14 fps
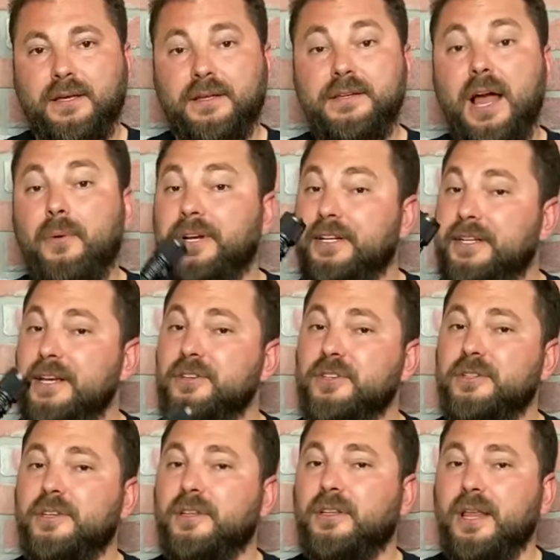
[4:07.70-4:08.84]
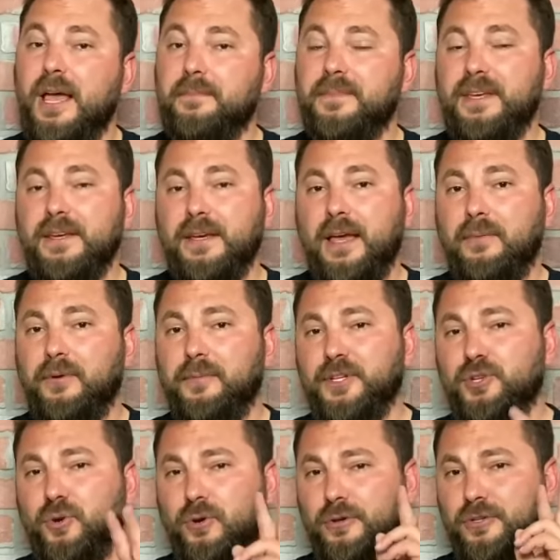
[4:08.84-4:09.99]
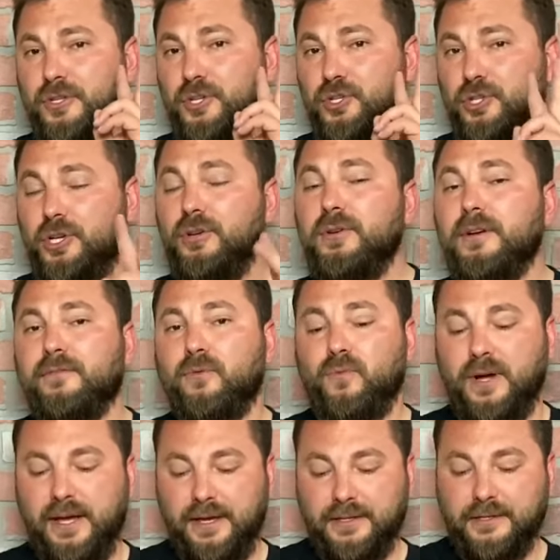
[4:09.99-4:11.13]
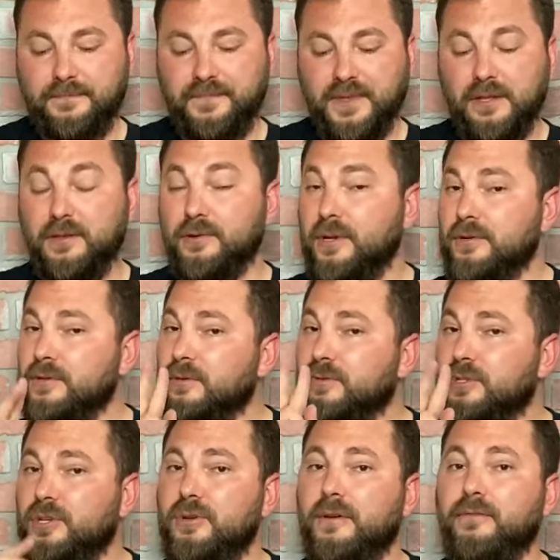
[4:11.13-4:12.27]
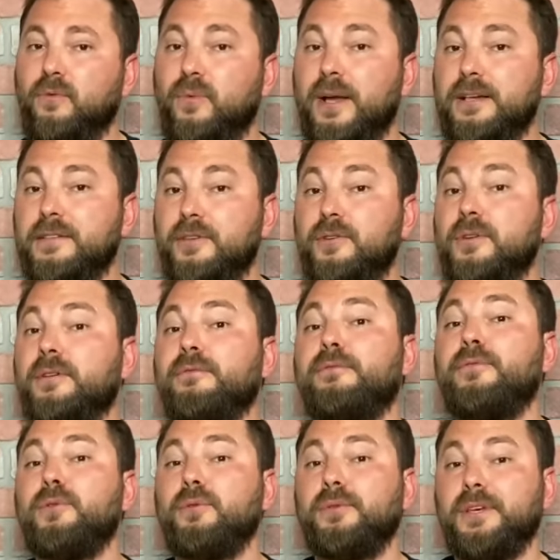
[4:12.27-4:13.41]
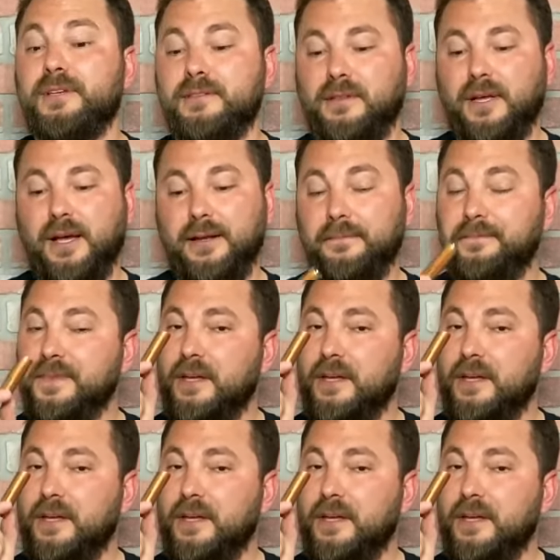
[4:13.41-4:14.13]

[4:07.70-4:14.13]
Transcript: Now in addition to the light being able to be charged 2 different ways, there's also 2 different ways that you can fuel this light.